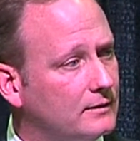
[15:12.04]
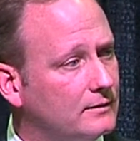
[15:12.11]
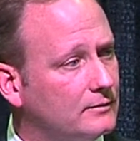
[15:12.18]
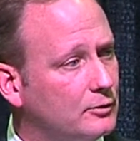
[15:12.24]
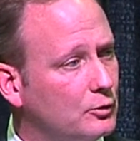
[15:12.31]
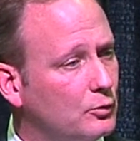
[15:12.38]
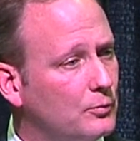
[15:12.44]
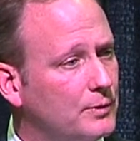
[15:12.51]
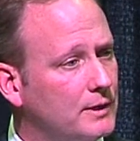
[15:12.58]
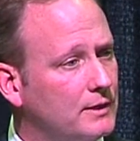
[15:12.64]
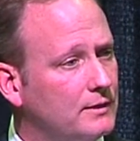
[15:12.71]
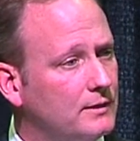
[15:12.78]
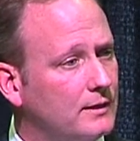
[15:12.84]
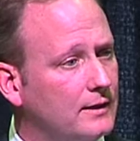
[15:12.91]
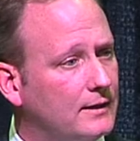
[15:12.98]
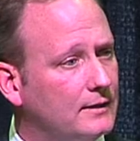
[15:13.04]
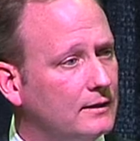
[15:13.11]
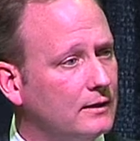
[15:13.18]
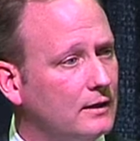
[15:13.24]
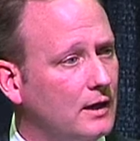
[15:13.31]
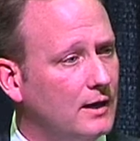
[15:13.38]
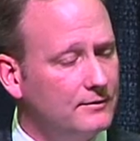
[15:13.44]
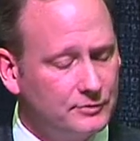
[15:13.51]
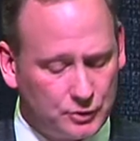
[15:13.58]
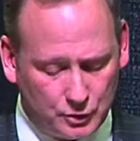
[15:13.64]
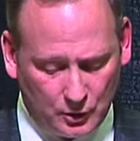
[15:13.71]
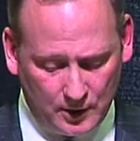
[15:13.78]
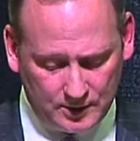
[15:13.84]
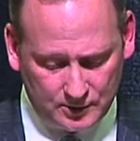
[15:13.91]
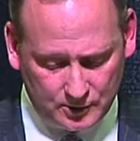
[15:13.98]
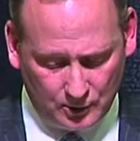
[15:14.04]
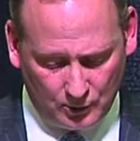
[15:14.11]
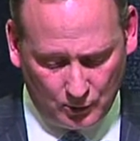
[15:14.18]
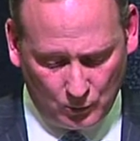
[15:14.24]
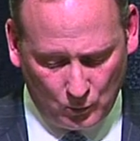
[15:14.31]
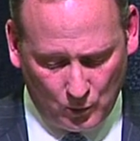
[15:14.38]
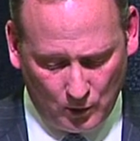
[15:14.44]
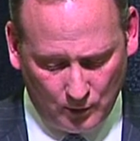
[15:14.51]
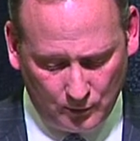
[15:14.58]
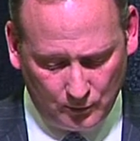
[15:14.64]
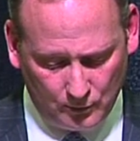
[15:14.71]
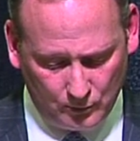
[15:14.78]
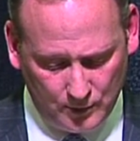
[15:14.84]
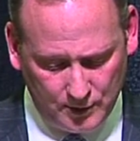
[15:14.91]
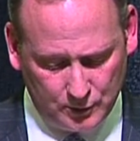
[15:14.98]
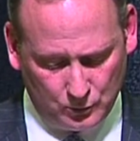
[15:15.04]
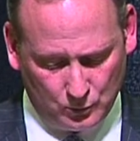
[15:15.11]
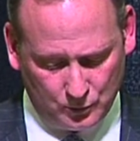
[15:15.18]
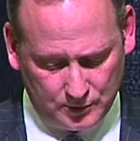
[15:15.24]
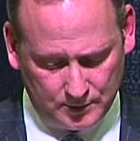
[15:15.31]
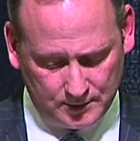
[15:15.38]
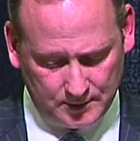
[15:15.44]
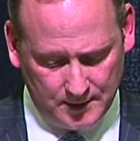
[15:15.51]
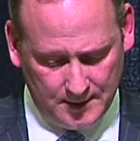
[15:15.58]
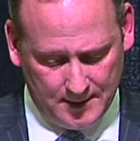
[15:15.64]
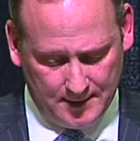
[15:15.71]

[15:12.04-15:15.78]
there will be a lot of stresses on our water resources.